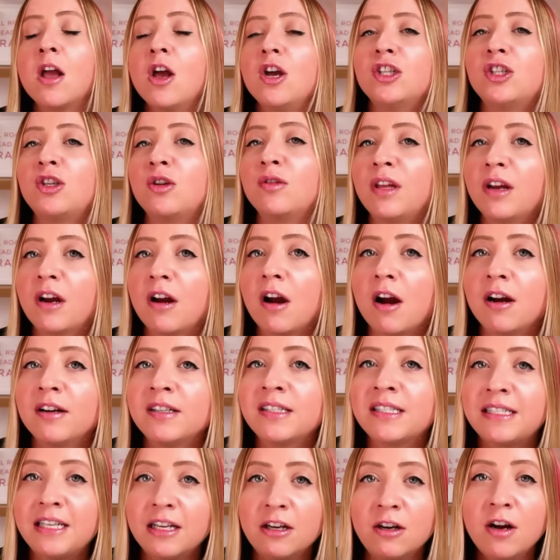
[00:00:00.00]
So there are
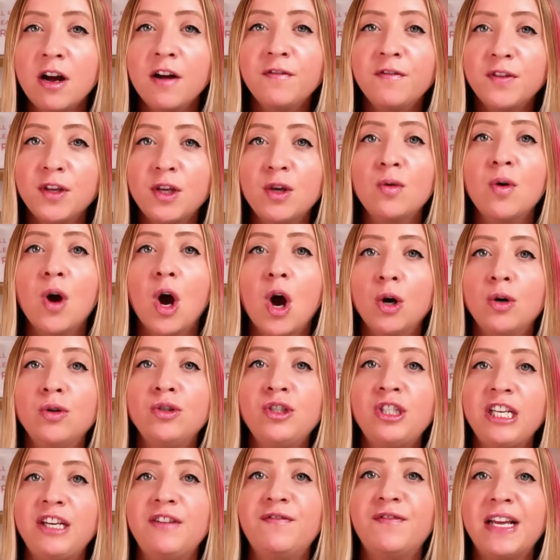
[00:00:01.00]
still a few
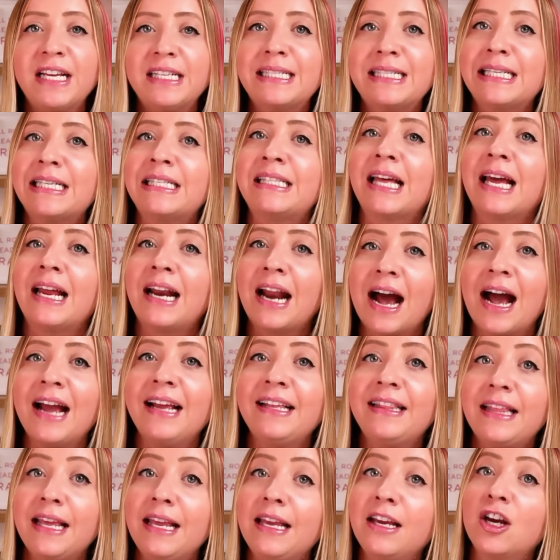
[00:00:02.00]
OG faces that I
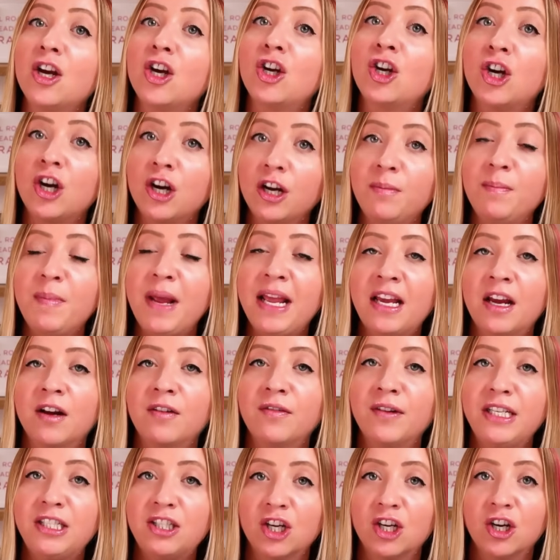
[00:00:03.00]
think could make a
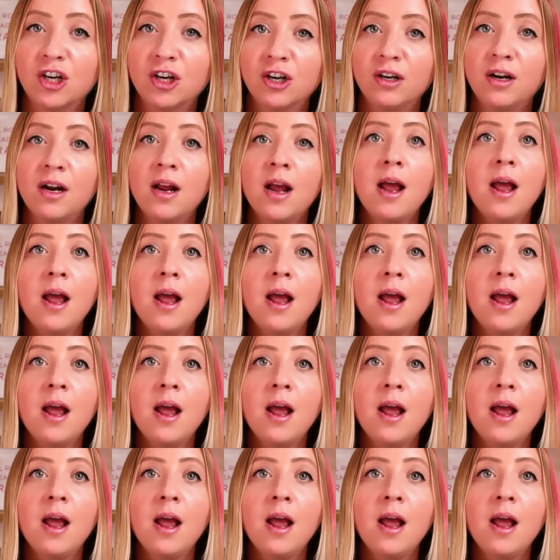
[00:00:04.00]
return.